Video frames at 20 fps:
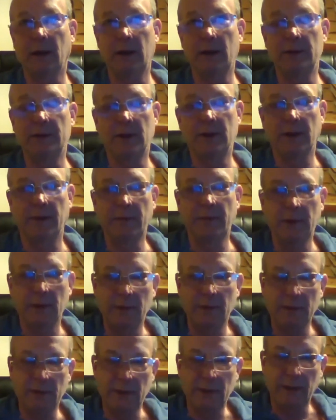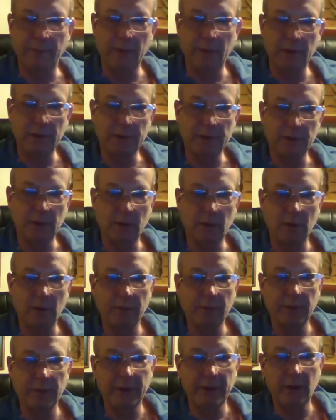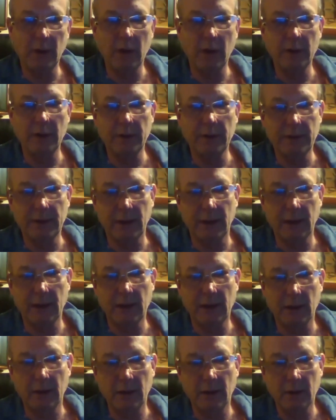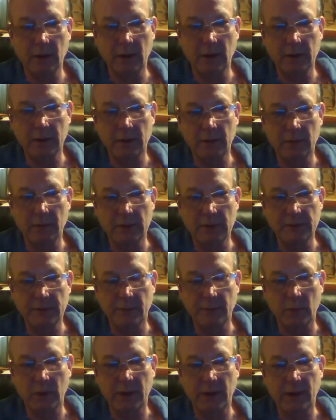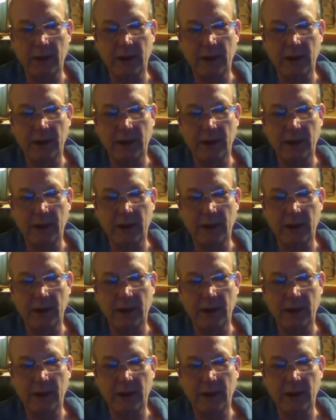is covered under the definition of an undertaker under the Reservoir